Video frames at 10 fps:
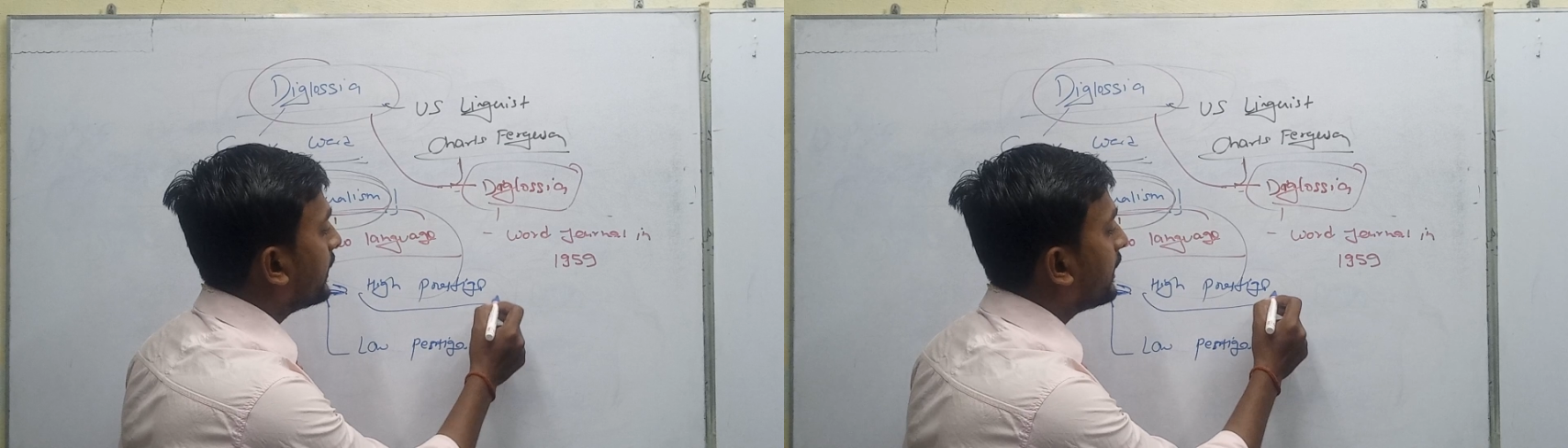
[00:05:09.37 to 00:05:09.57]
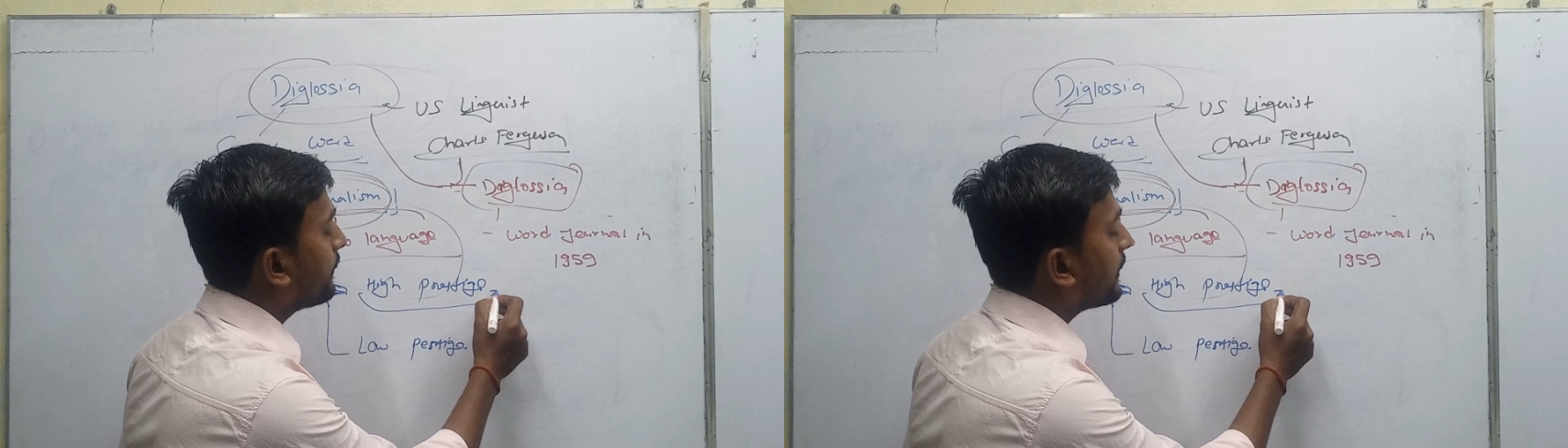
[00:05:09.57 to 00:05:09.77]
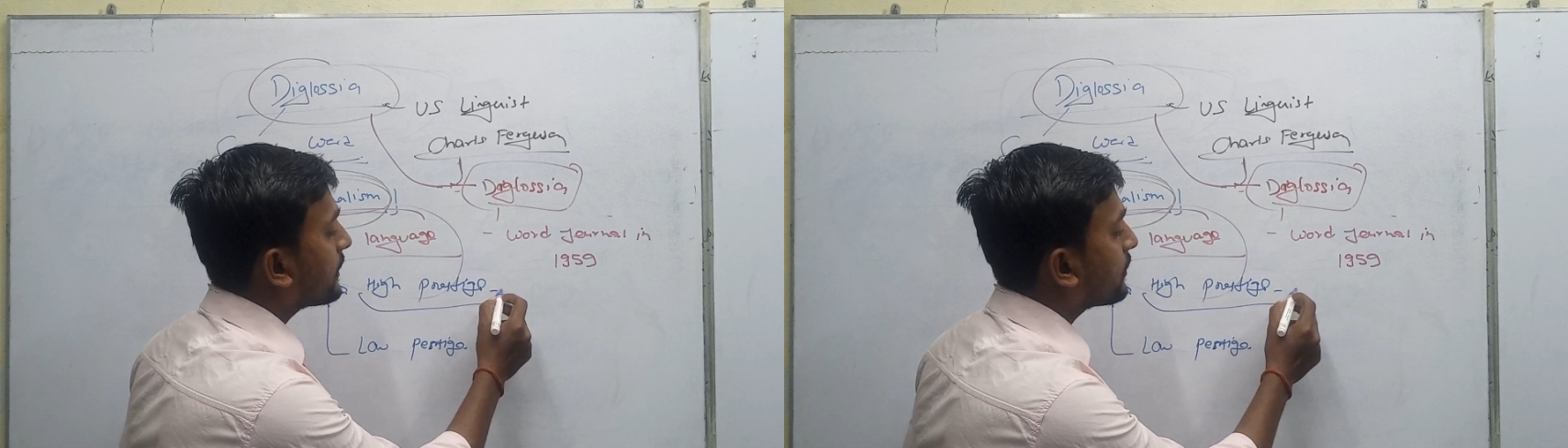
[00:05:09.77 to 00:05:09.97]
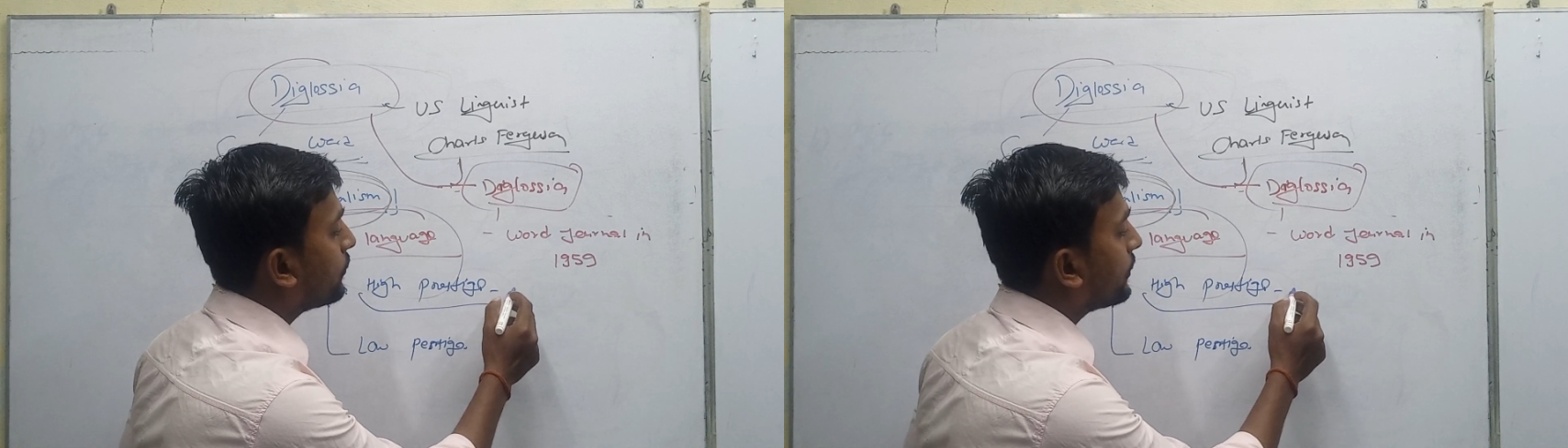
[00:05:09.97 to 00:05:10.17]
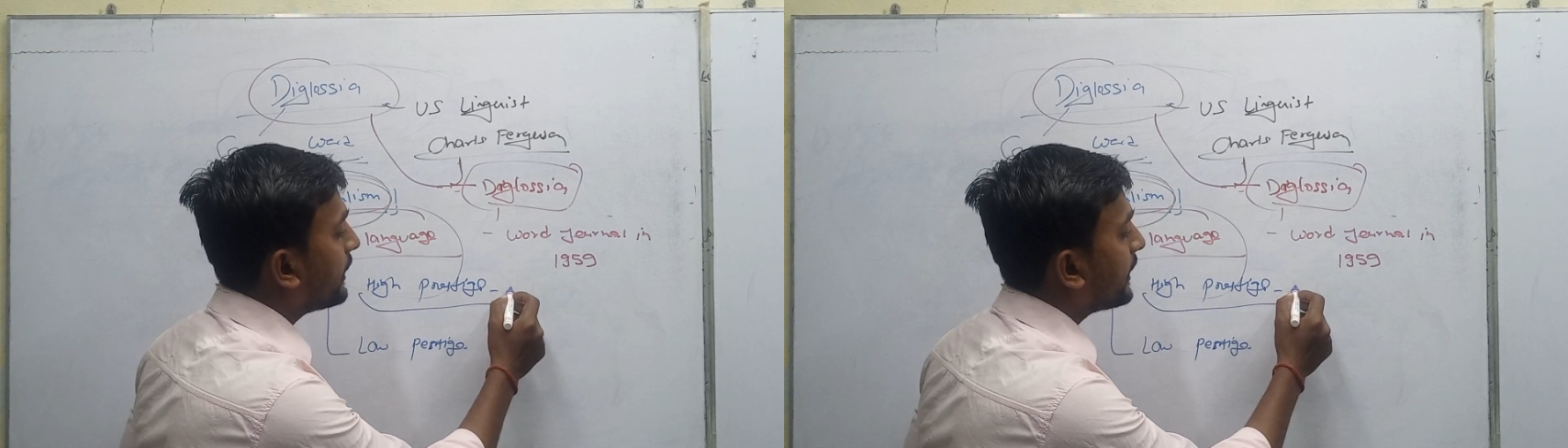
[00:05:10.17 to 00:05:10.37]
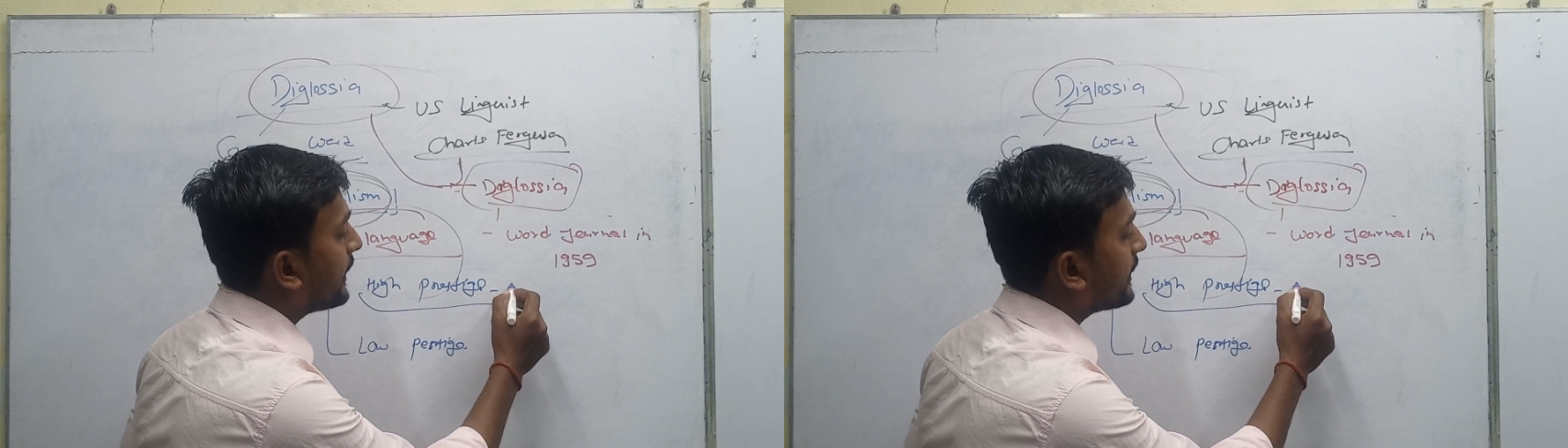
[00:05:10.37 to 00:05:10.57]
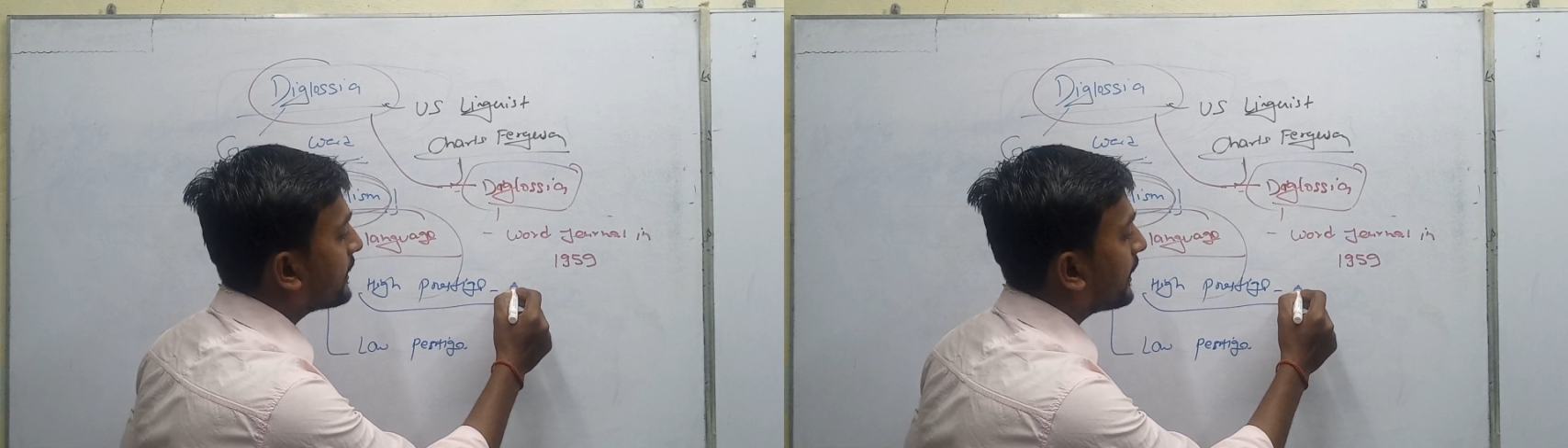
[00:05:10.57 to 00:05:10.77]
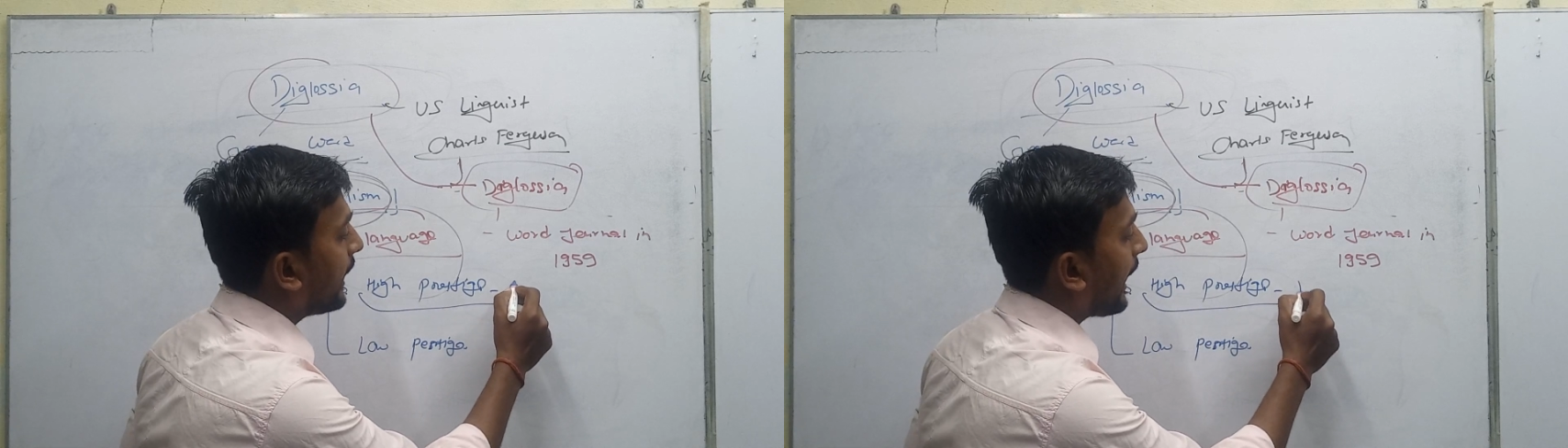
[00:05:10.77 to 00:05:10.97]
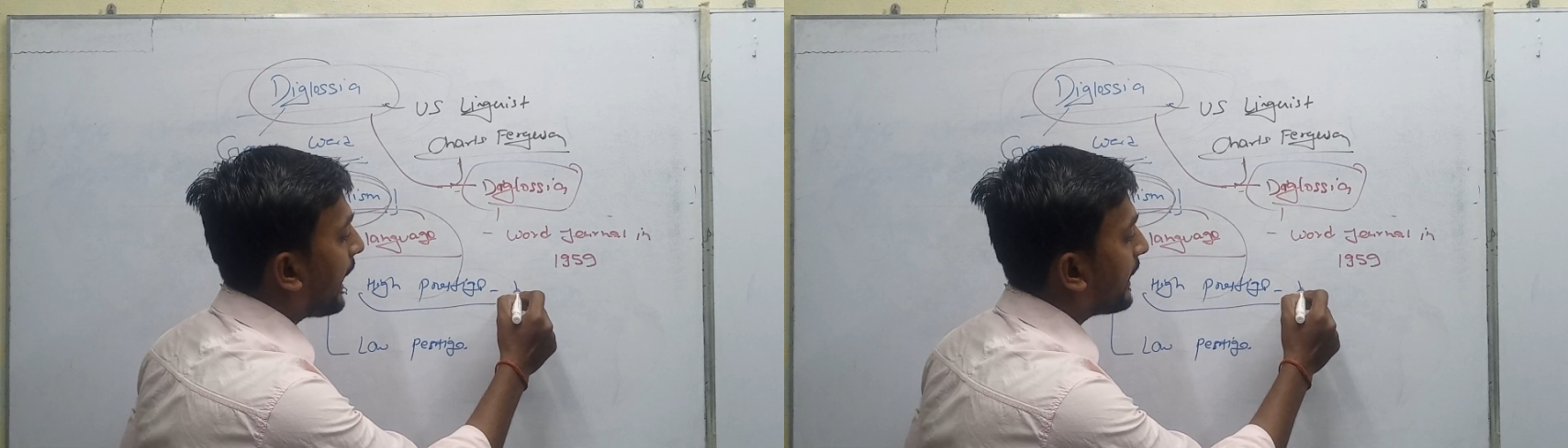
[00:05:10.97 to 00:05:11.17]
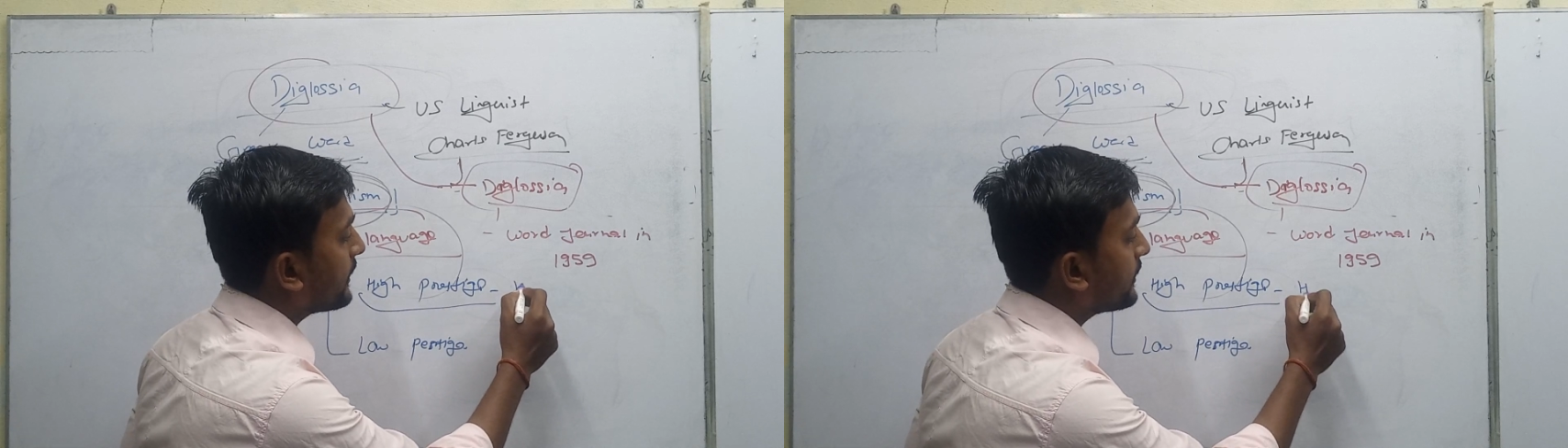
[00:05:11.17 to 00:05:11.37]
was coded as
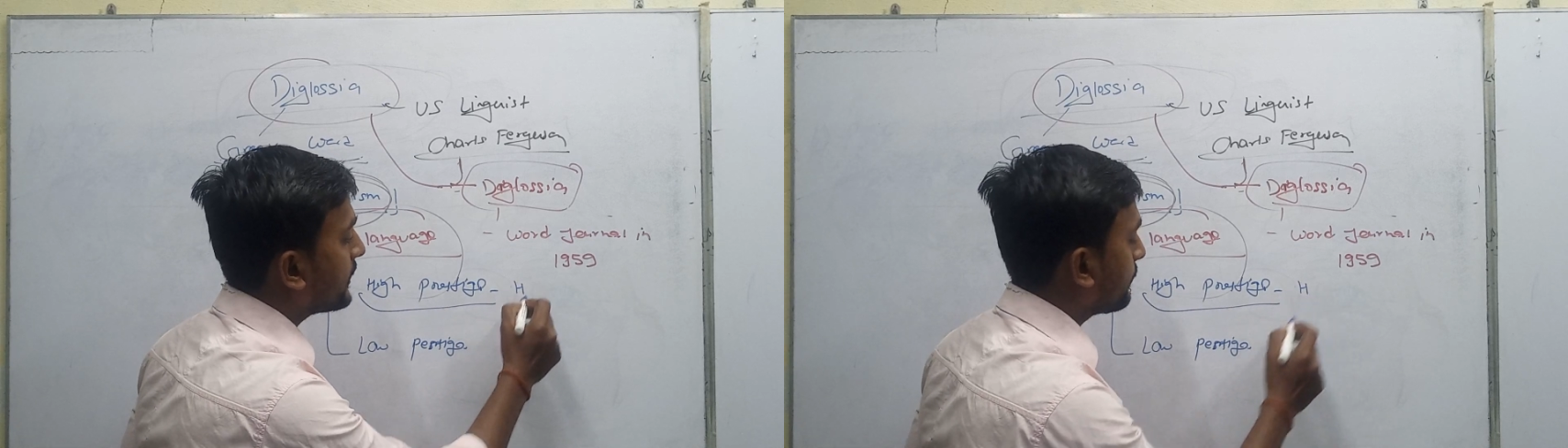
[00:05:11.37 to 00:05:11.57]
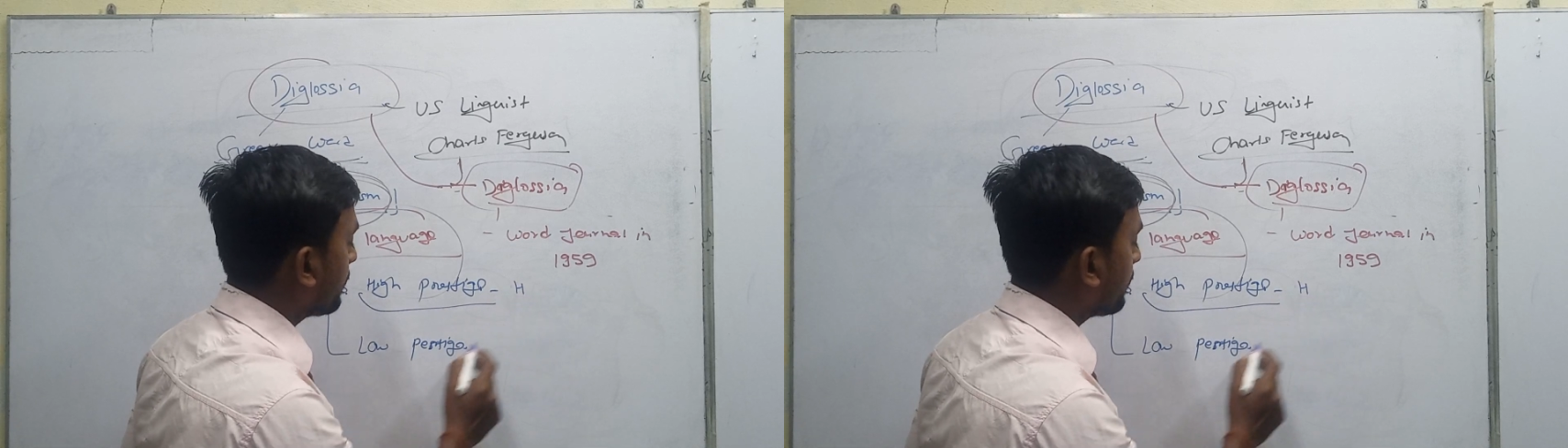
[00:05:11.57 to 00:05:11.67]
H,